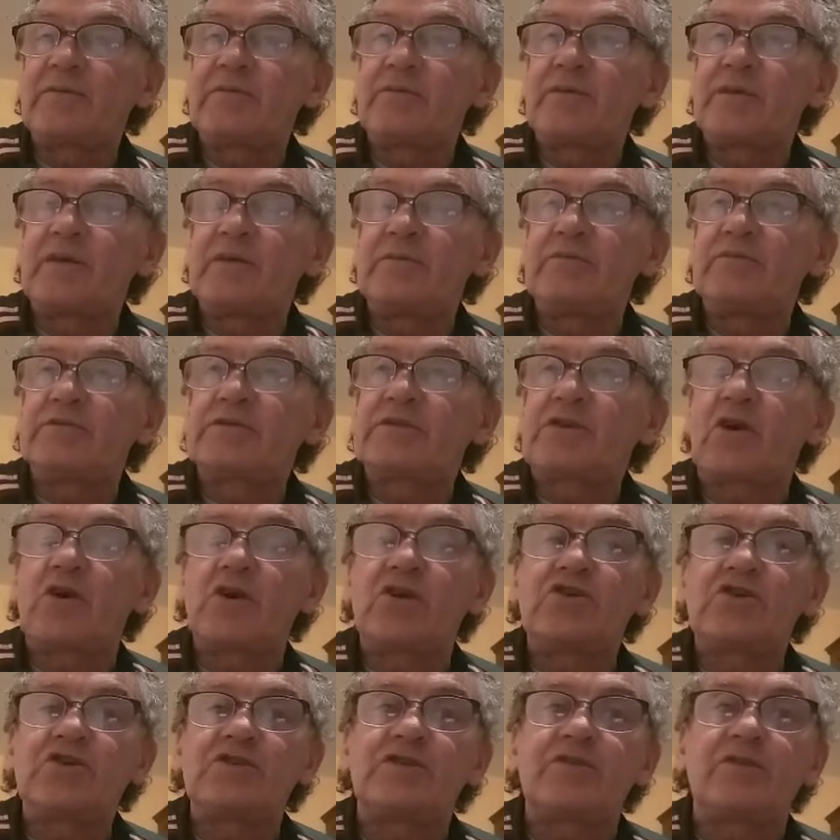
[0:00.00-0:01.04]
He was
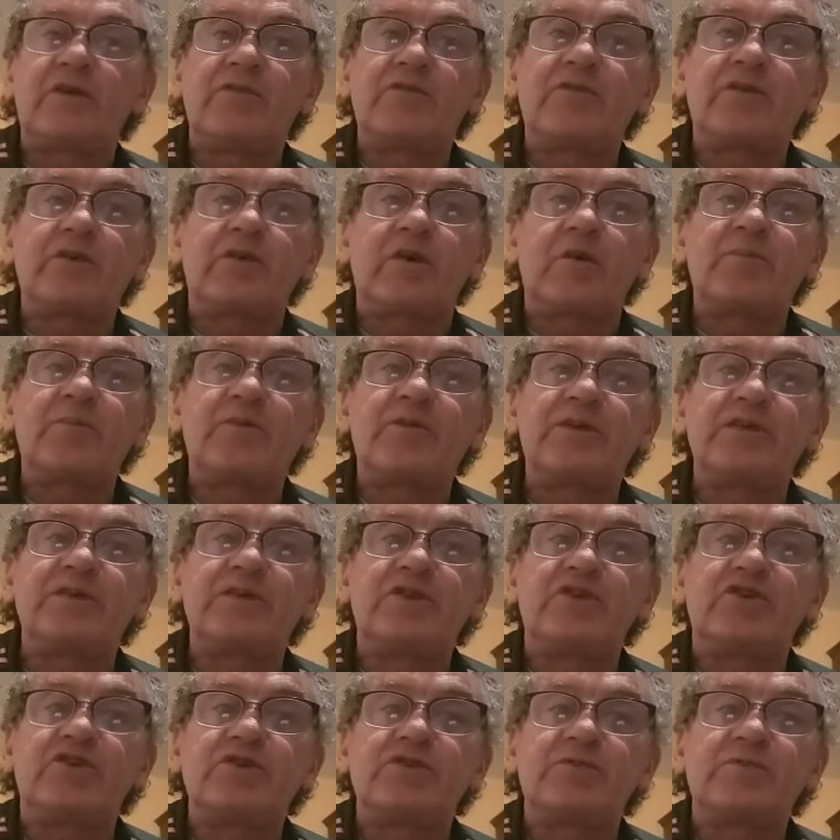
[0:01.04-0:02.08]
cautious enough at a couple of the
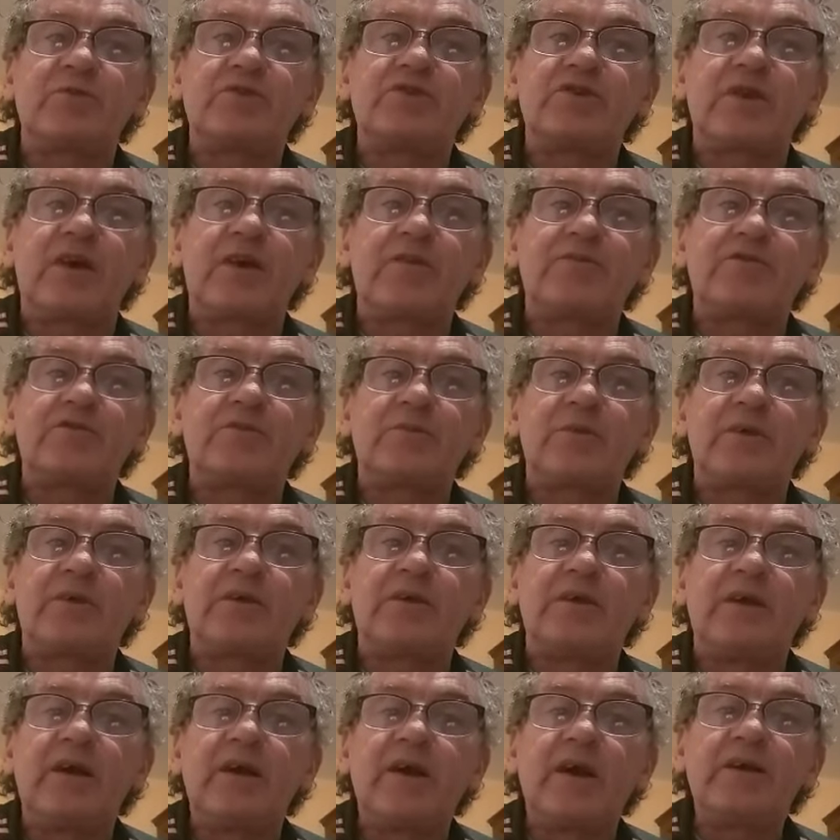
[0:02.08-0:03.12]
ditches, but you'd have to
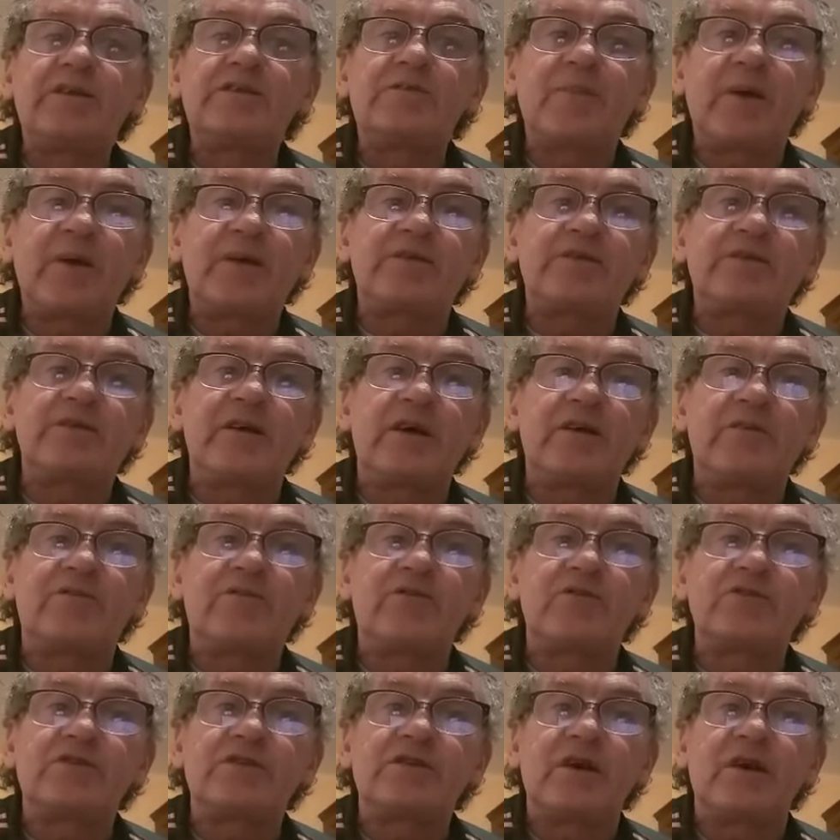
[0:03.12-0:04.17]
be expecting that
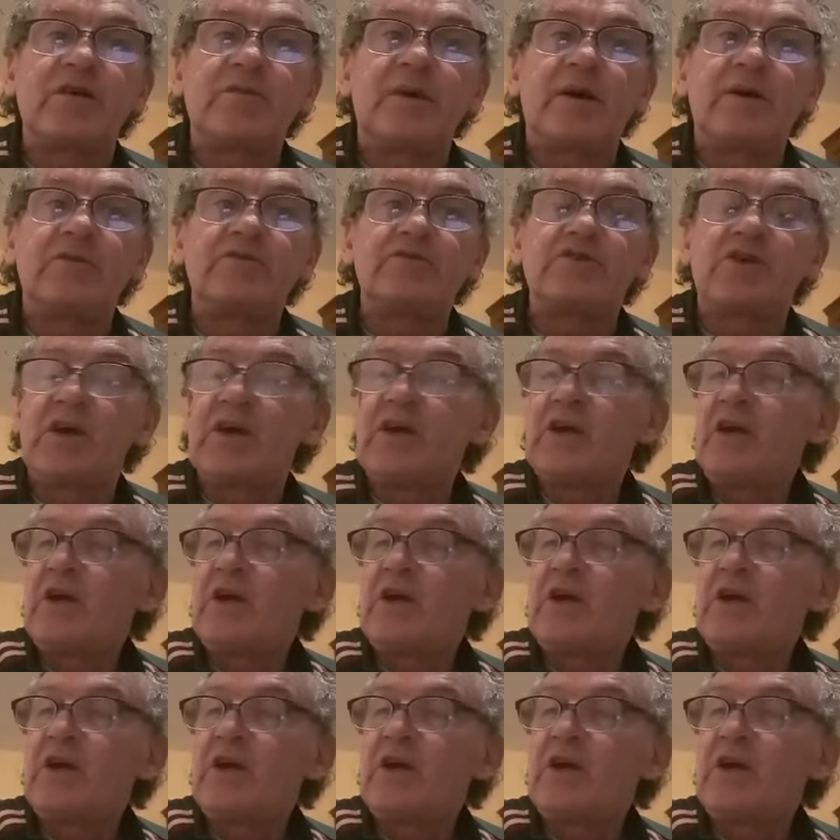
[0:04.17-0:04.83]
first time out.